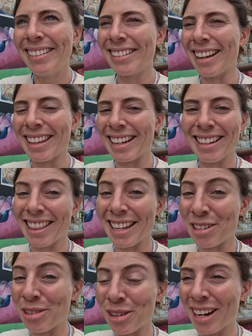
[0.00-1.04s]
Nothing,
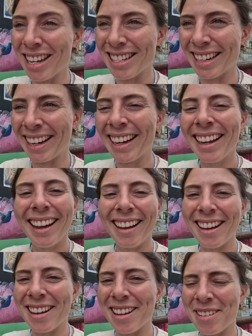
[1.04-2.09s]
nothing's organised here.
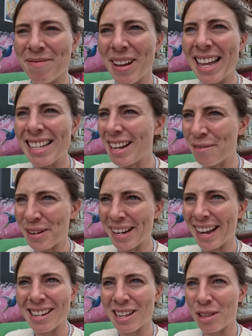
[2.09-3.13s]
Um, and see if we can
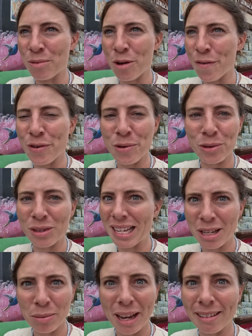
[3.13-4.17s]
get to the waterfalls
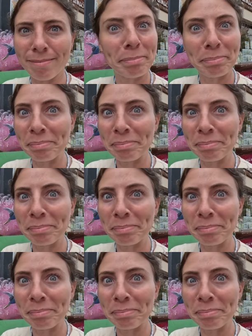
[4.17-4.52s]
this way.